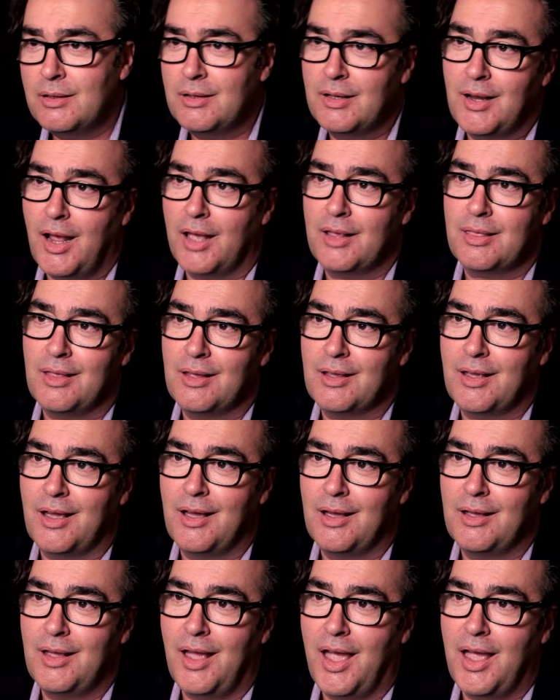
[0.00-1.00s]
and I think
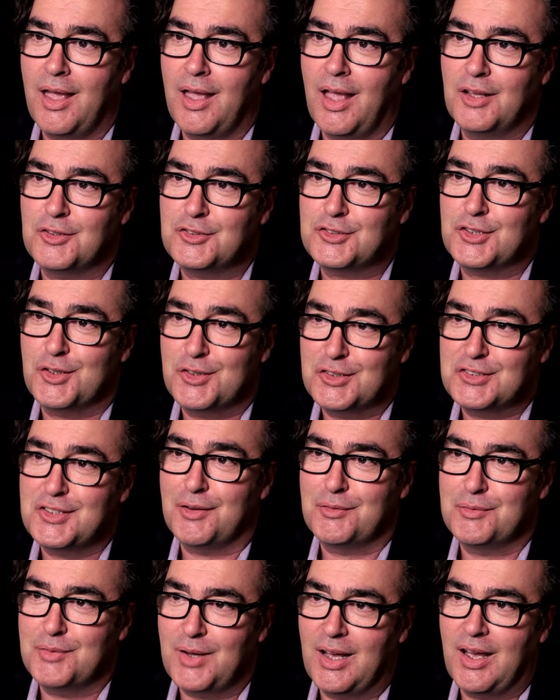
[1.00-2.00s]
a series
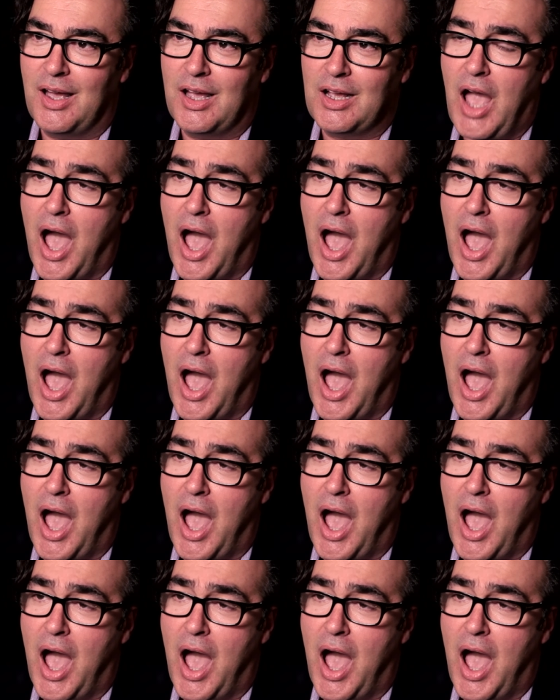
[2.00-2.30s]
of a